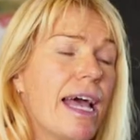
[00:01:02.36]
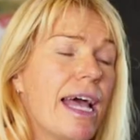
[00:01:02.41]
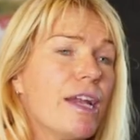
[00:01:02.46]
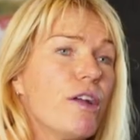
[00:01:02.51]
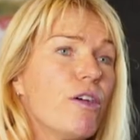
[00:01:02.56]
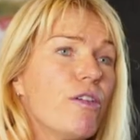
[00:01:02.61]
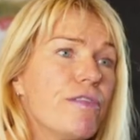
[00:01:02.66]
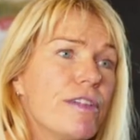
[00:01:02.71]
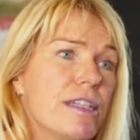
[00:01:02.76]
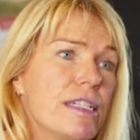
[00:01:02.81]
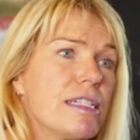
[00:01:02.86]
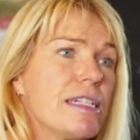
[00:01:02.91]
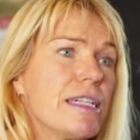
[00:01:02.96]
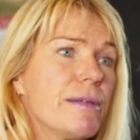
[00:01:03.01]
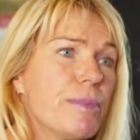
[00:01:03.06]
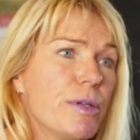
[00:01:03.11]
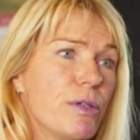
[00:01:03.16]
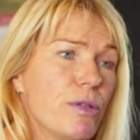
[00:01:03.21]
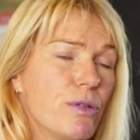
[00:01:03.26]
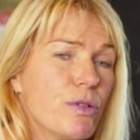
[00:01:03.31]
and
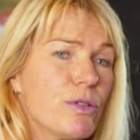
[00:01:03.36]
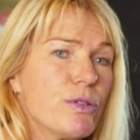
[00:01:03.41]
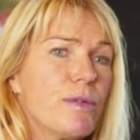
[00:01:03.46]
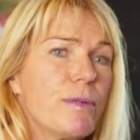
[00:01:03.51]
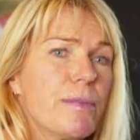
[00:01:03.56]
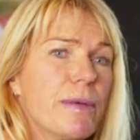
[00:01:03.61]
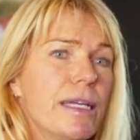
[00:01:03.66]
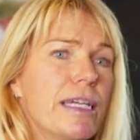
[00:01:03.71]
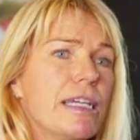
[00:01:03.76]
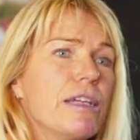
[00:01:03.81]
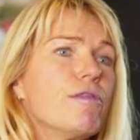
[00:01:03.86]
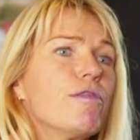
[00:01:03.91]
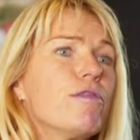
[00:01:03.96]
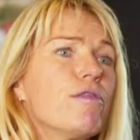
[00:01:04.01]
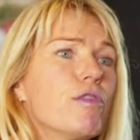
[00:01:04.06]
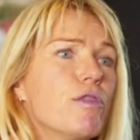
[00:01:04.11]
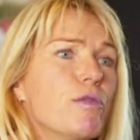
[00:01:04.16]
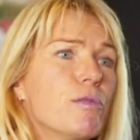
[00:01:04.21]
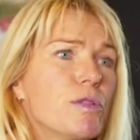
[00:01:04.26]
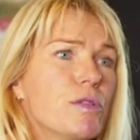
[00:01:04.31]
obviously because we're being
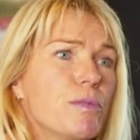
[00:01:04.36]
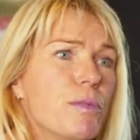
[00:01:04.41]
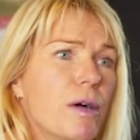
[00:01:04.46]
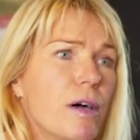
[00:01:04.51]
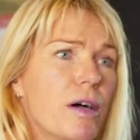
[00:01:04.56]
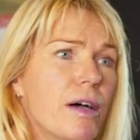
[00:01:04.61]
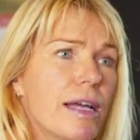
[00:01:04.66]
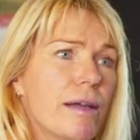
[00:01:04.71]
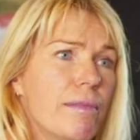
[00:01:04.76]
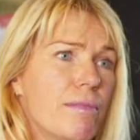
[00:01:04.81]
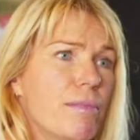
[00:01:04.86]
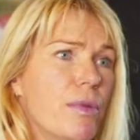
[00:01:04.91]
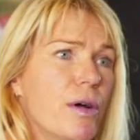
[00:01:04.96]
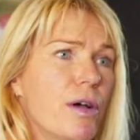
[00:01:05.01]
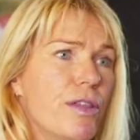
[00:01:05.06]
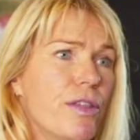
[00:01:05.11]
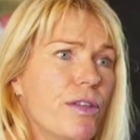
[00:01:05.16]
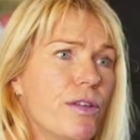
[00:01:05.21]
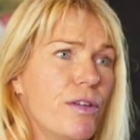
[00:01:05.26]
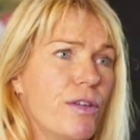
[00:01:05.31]
informed by
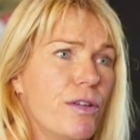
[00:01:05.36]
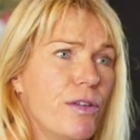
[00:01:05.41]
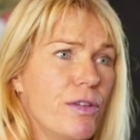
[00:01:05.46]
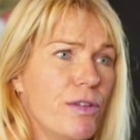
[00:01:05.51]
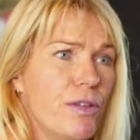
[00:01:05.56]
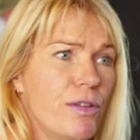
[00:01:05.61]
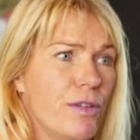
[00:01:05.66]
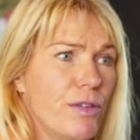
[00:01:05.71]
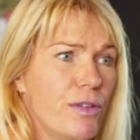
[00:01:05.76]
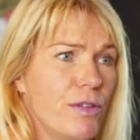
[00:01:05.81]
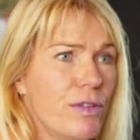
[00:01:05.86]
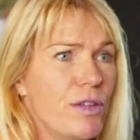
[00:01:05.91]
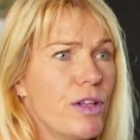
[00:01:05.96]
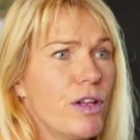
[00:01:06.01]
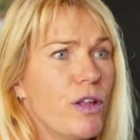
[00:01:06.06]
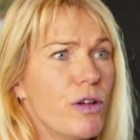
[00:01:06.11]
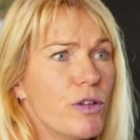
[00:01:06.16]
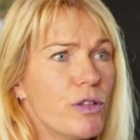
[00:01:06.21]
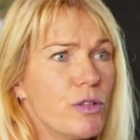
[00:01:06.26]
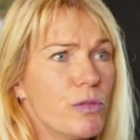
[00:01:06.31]
the
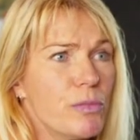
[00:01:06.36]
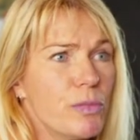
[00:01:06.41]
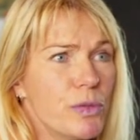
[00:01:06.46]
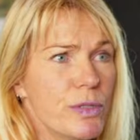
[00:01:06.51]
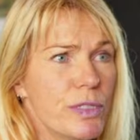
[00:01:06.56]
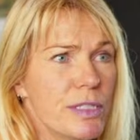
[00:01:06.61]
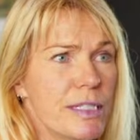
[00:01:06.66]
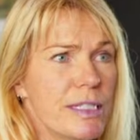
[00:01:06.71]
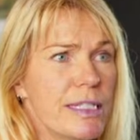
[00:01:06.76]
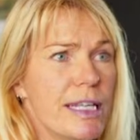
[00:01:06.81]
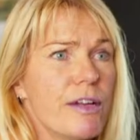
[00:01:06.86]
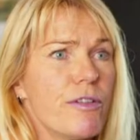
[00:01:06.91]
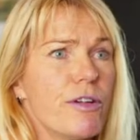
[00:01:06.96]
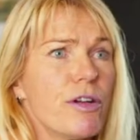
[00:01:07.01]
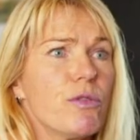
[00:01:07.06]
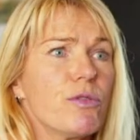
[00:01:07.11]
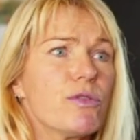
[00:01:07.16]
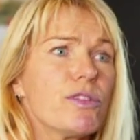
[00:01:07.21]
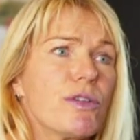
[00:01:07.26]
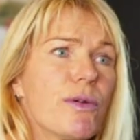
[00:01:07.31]
local Buddhist centre
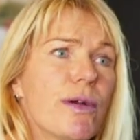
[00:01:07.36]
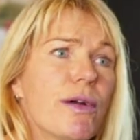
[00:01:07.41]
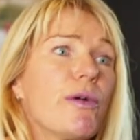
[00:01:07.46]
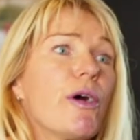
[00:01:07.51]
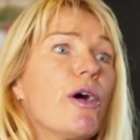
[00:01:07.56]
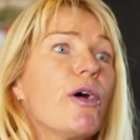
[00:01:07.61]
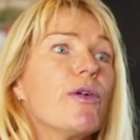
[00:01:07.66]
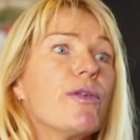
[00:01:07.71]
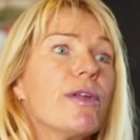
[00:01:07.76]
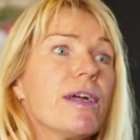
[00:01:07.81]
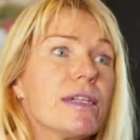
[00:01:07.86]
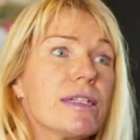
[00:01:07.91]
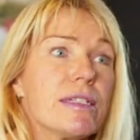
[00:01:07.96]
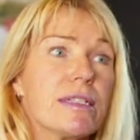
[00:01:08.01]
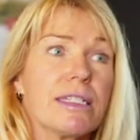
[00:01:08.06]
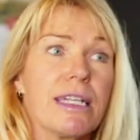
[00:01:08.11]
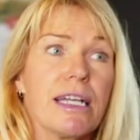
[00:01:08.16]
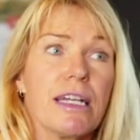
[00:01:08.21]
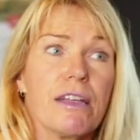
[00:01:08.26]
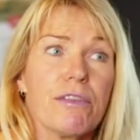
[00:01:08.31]
and also our own
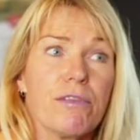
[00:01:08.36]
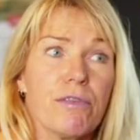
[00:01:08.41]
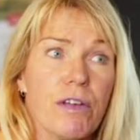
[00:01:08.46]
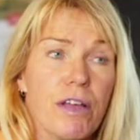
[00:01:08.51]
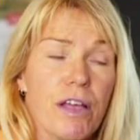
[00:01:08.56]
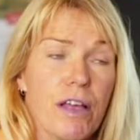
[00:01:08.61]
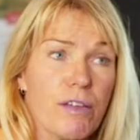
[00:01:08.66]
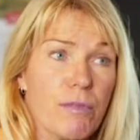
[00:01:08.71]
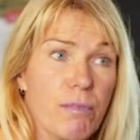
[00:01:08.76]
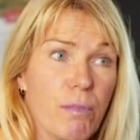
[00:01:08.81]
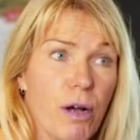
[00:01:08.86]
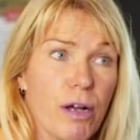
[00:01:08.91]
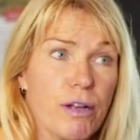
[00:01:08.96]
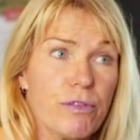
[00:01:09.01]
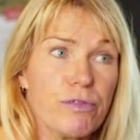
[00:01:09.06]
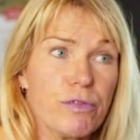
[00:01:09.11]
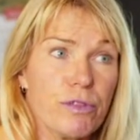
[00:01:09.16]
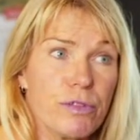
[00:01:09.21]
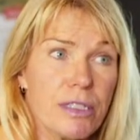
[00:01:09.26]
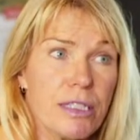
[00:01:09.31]
understanding of
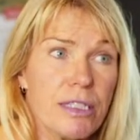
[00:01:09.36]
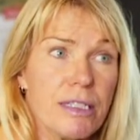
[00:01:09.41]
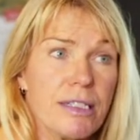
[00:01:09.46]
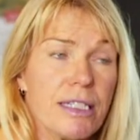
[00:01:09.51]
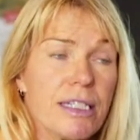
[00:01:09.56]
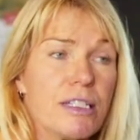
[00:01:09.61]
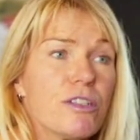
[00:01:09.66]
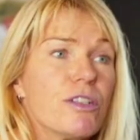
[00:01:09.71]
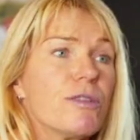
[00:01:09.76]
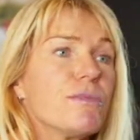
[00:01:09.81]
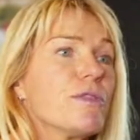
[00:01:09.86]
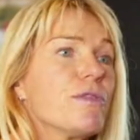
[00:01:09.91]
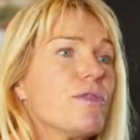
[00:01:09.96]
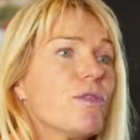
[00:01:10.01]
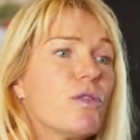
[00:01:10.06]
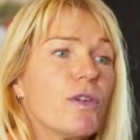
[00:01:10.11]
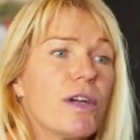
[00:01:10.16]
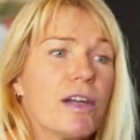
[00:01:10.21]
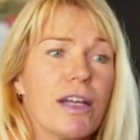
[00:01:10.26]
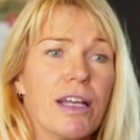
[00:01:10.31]
mindfulness in terms
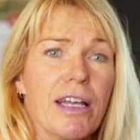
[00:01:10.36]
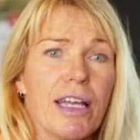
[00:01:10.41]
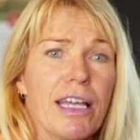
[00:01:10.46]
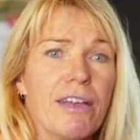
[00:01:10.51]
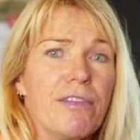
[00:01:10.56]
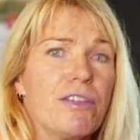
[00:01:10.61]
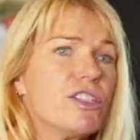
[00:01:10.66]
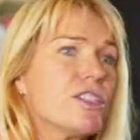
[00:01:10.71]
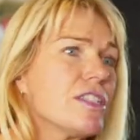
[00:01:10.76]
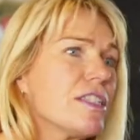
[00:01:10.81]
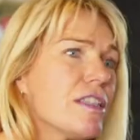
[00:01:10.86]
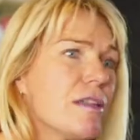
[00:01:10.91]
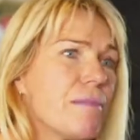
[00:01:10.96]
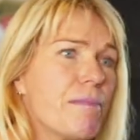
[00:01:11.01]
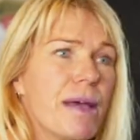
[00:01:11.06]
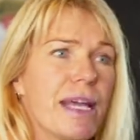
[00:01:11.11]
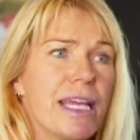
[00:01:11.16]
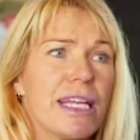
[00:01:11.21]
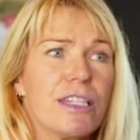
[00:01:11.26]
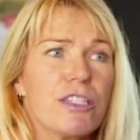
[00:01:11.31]
of even just the
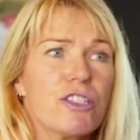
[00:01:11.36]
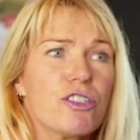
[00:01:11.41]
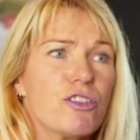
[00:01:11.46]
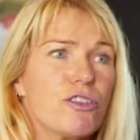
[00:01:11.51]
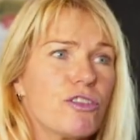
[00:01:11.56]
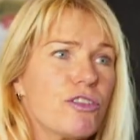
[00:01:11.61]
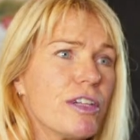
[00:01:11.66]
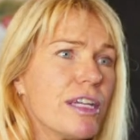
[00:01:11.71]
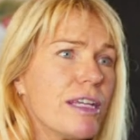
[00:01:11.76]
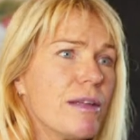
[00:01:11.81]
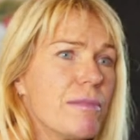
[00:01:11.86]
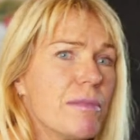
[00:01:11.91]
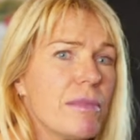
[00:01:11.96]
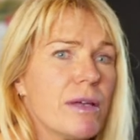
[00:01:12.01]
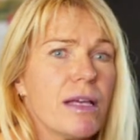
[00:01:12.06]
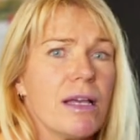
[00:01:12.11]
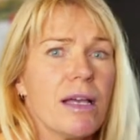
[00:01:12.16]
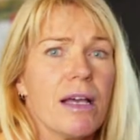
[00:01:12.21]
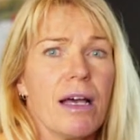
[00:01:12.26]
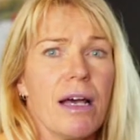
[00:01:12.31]
mainstream
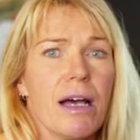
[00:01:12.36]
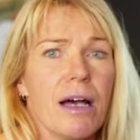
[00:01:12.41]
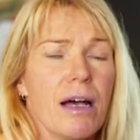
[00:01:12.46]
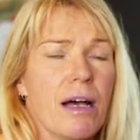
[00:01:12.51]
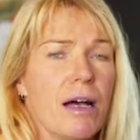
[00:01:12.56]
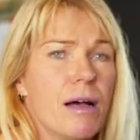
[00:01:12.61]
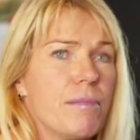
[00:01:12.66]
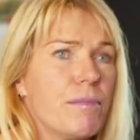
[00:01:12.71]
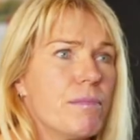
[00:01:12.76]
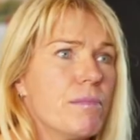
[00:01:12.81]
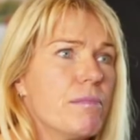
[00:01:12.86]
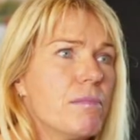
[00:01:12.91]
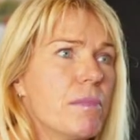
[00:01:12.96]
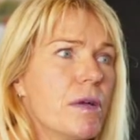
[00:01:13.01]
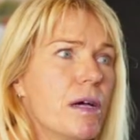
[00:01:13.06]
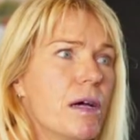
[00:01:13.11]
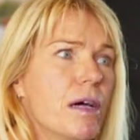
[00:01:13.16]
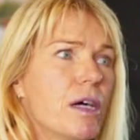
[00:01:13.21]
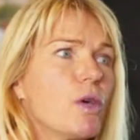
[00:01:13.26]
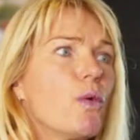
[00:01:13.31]

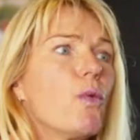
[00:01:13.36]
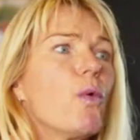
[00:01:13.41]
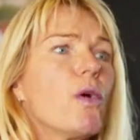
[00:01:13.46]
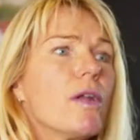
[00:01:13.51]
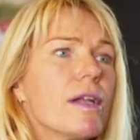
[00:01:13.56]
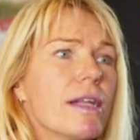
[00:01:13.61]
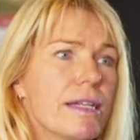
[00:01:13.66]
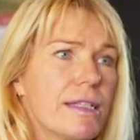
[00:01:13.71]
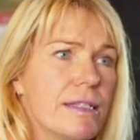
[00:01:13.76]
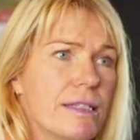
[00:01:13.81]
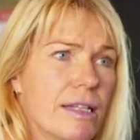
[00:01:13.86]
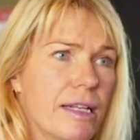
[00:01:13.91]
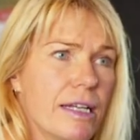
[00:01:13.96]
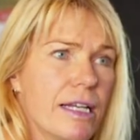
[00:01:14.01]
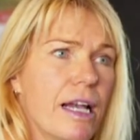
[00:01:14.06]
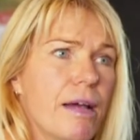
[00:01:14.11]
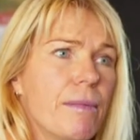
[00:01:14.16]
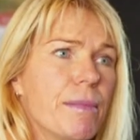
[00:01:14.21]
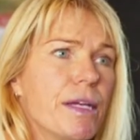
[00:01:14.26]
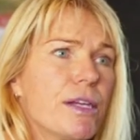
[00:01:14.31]
qualities that are
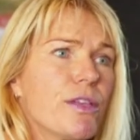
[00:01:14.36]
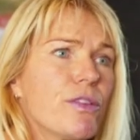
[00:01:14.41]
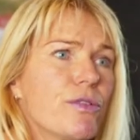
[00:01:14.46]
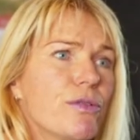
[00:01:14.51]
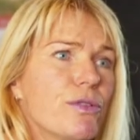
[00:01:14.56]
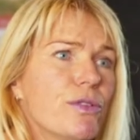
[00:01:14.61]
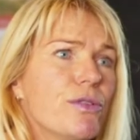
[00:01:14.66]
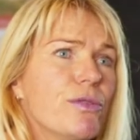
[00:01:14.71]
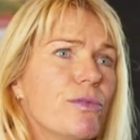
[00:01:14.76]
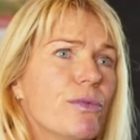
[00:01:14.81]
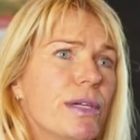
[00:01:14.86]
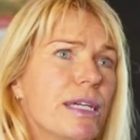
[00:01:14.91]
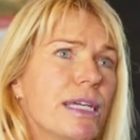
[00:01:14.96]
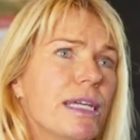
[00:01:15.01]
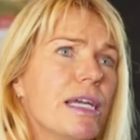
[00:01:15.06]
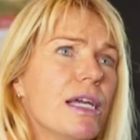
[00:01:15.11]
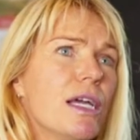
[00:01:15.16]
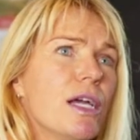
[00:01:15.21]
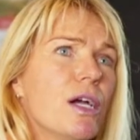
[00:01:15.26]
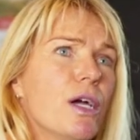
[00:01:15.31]
coming through,
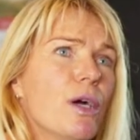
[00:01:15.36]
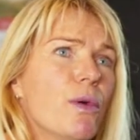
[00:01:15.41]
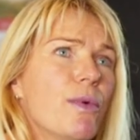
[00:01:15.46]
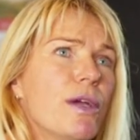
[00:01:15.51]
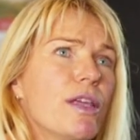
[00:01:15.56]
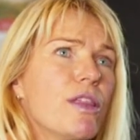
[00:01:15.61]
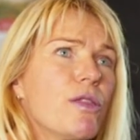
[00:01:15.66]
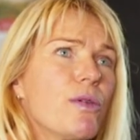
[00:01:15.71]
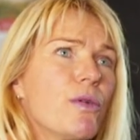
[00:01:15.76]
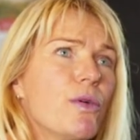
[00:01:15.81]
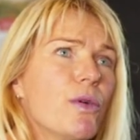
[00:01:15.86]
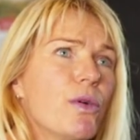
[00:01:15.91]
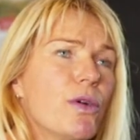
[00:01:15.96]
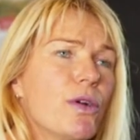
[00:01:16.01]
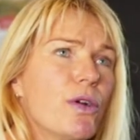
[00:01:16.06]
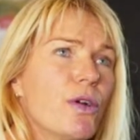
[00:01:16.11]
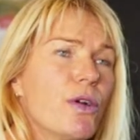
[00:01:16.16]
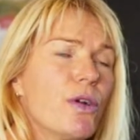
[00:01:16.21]
we thought